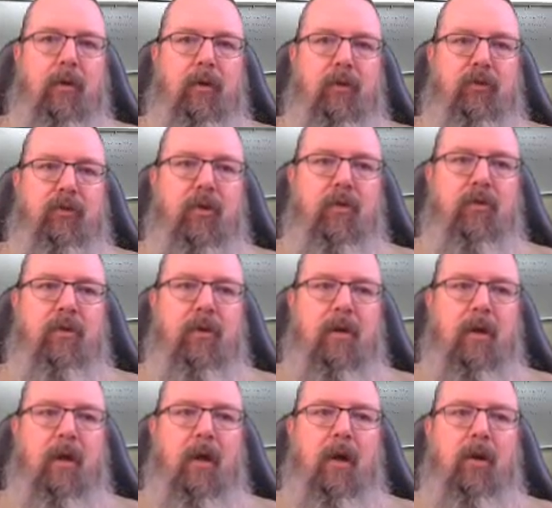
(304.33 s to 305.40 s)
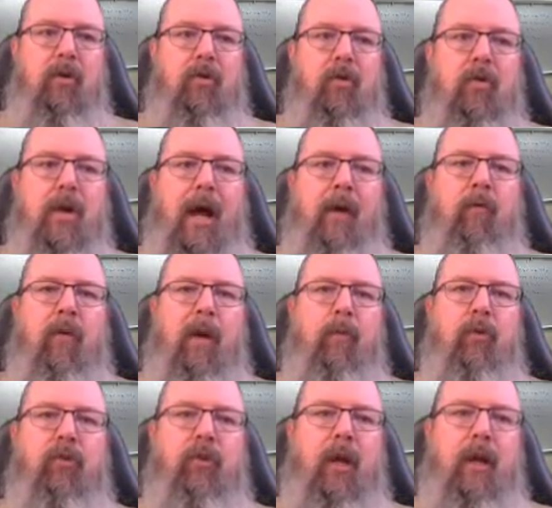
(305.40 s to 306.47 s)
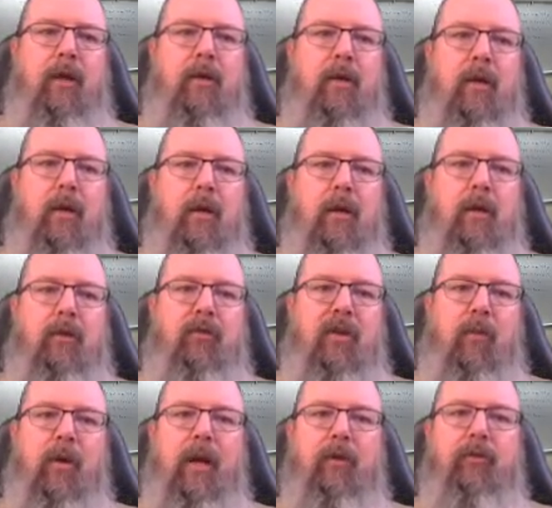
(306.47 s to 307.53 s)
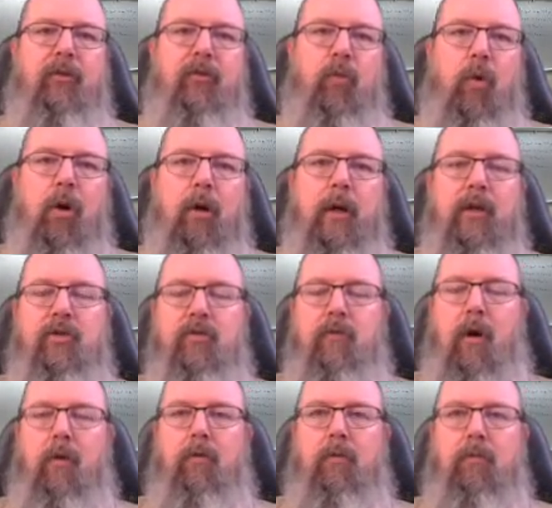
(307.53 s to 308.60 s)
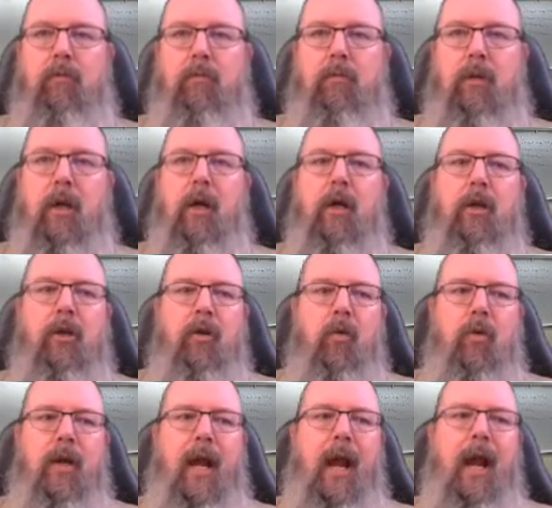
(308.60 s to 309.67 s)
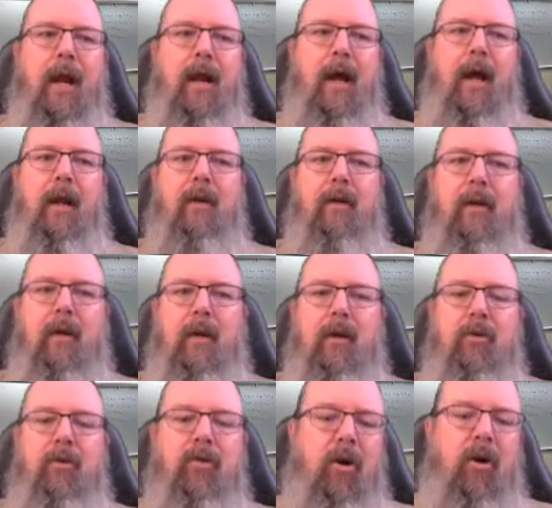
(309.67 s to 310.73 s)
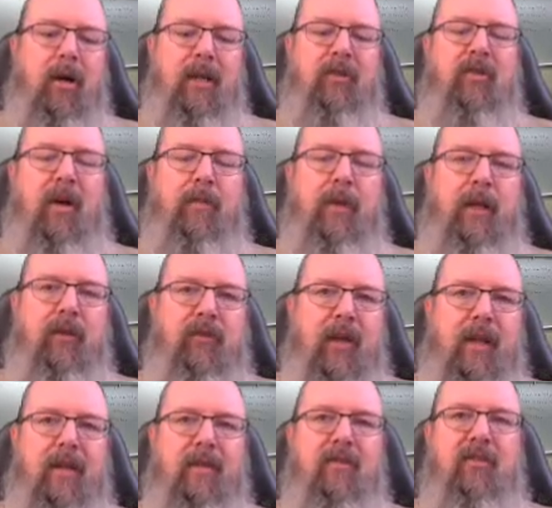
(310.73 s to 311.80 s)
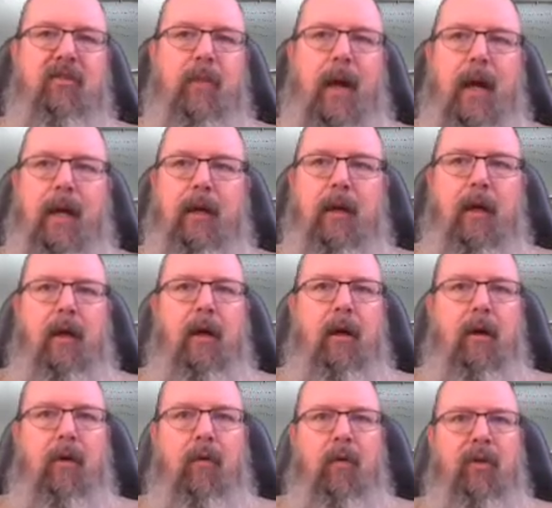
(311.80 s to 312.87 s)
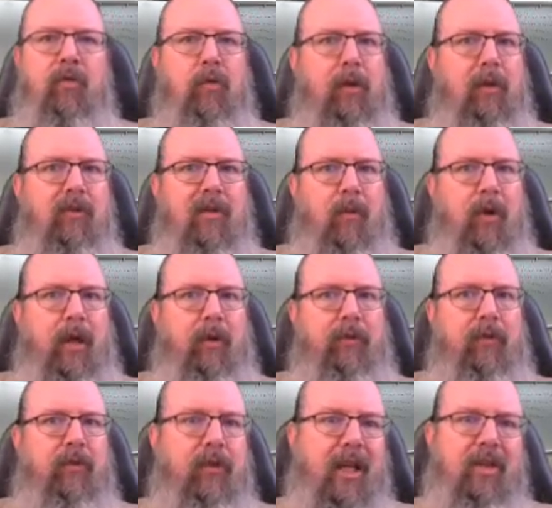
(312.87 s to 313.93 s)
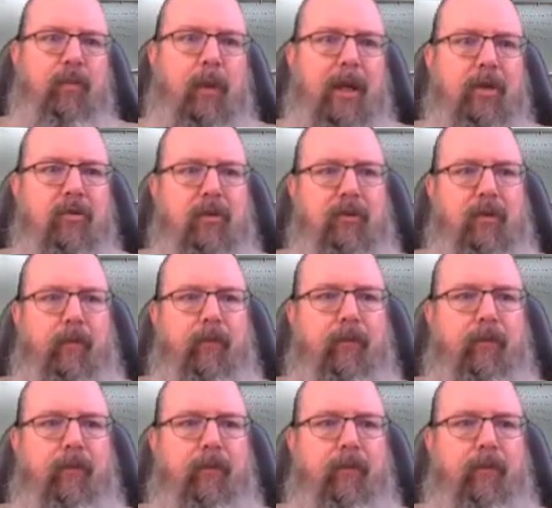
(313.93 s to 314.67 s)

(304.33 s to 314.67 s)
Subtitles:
the student, do not represent someone else's work as your own. You cannot turn in something and say, this is mine, when it's really someone else's. That's plagiarism.